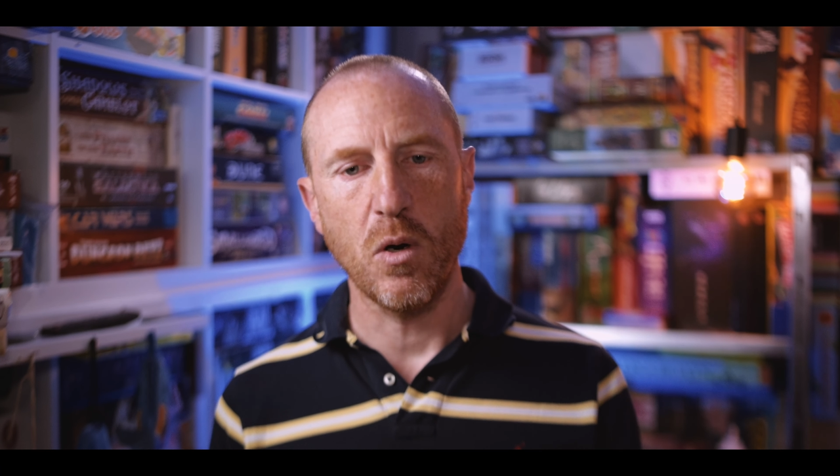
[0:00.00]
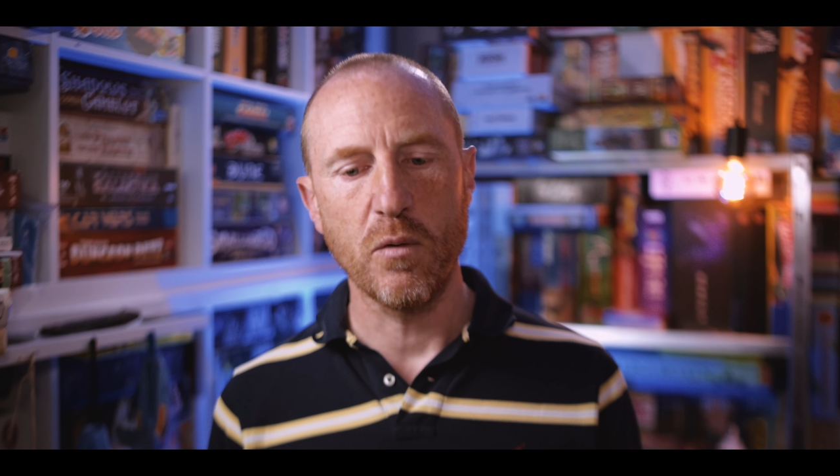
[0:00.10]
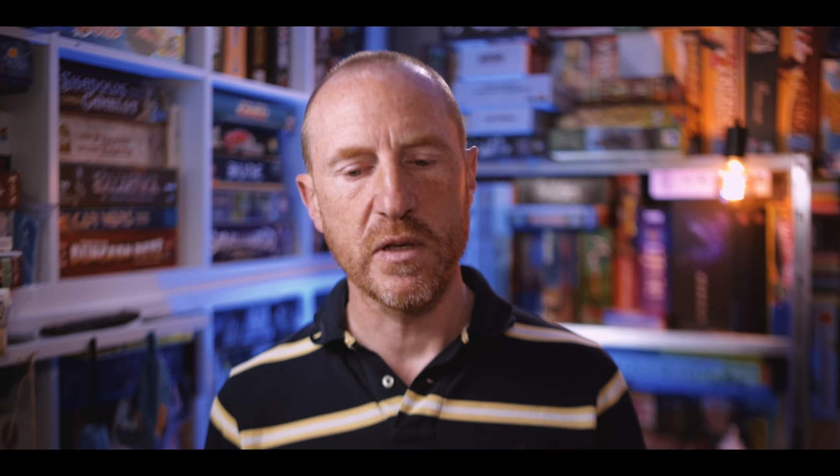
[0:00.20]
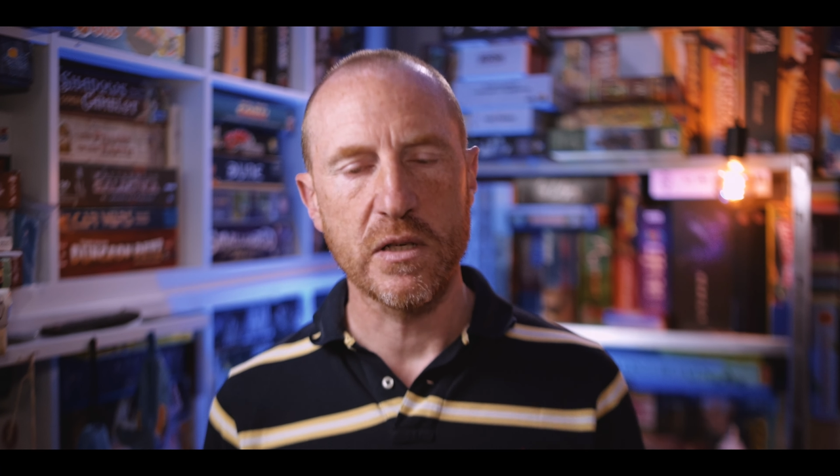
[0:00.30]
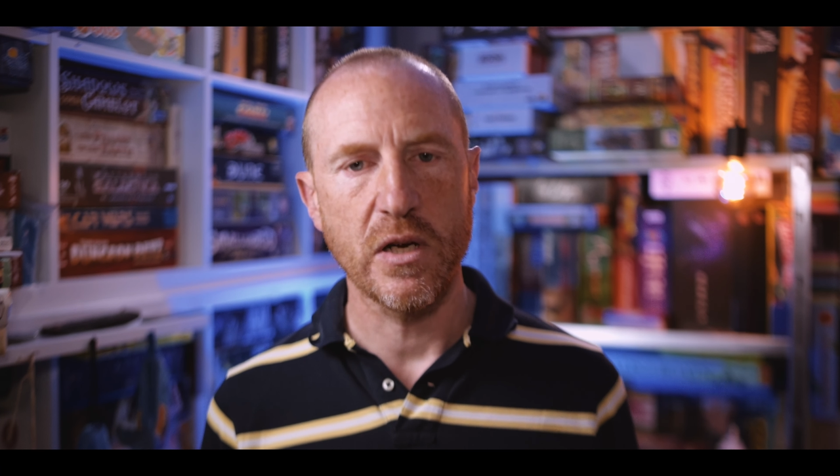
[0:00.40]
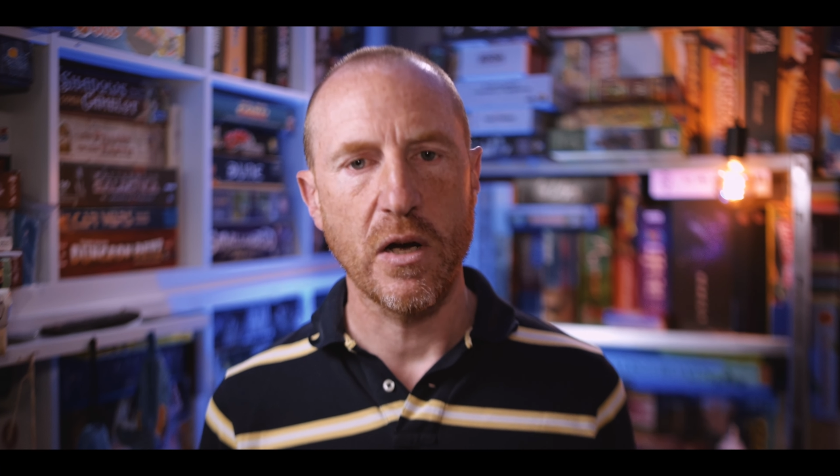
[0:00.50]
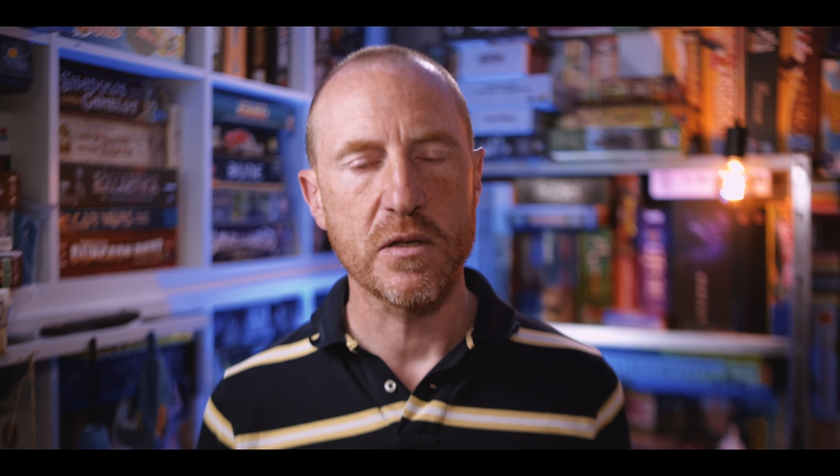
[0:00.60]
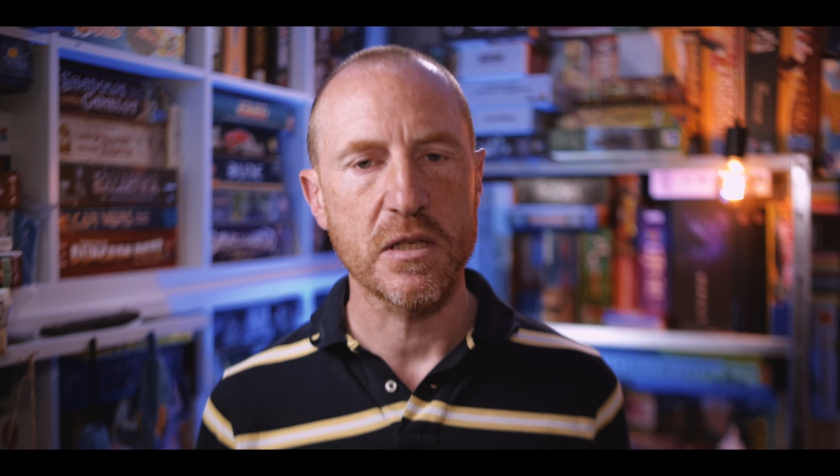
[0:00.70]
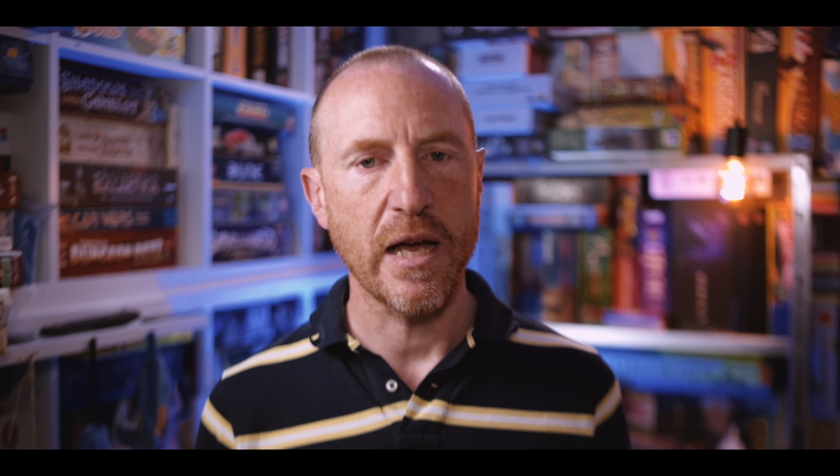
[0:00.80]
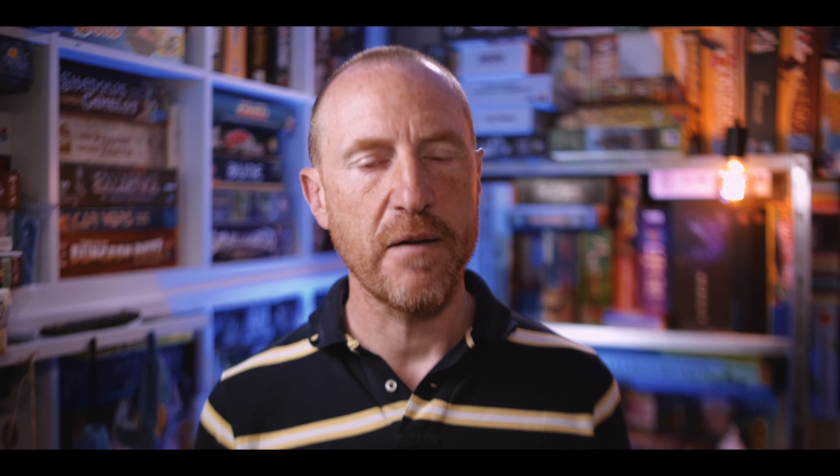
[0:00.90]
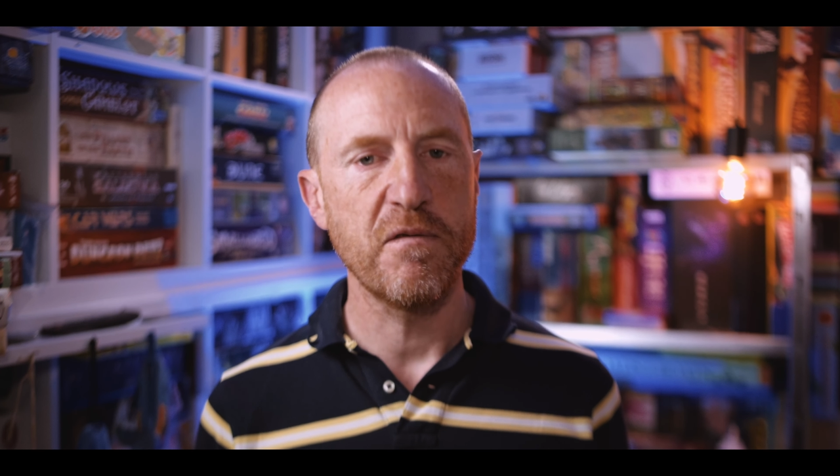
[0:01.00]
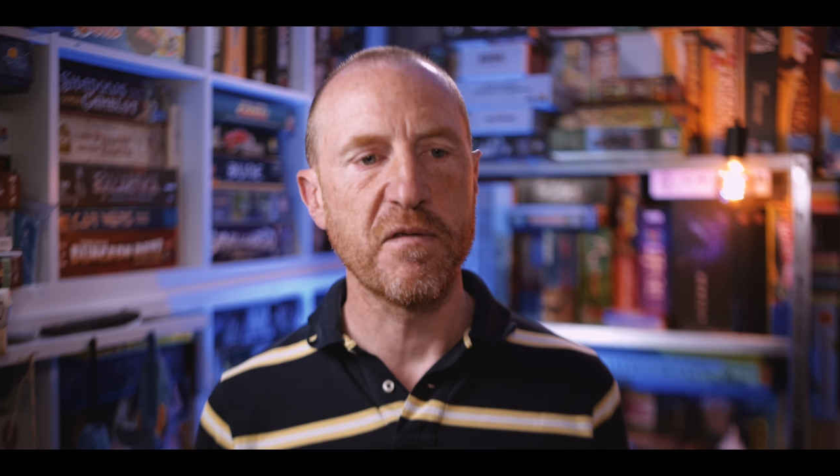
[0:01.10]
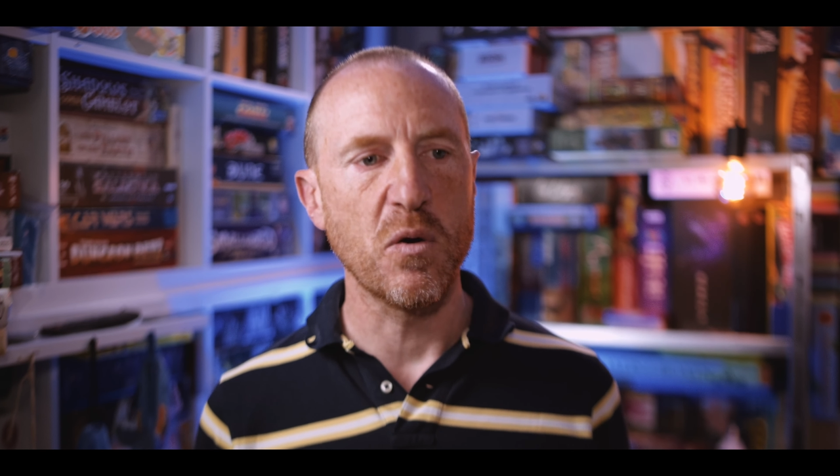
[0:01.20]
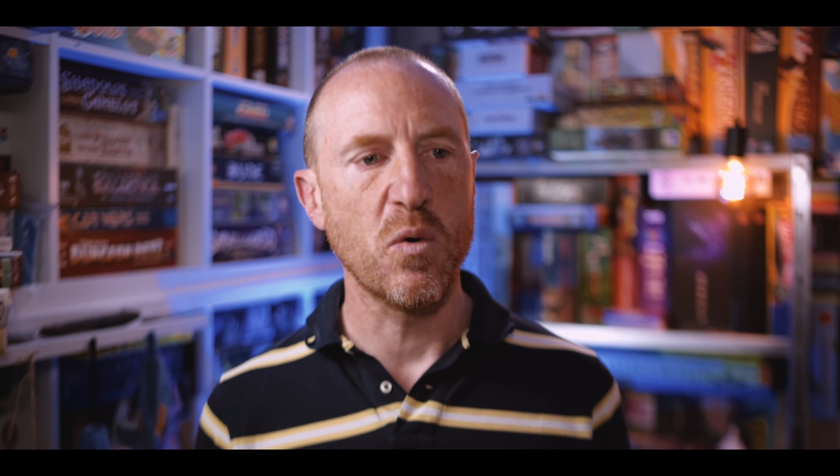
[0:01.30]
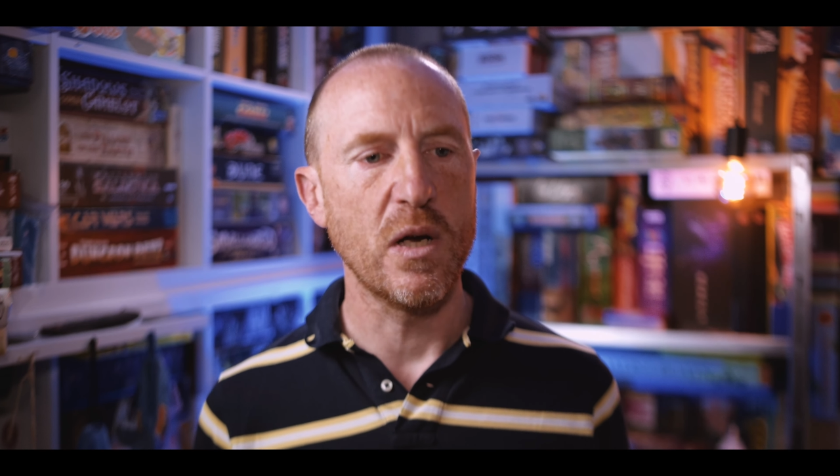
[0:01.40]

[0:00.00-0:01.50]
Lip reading: of the turns can feel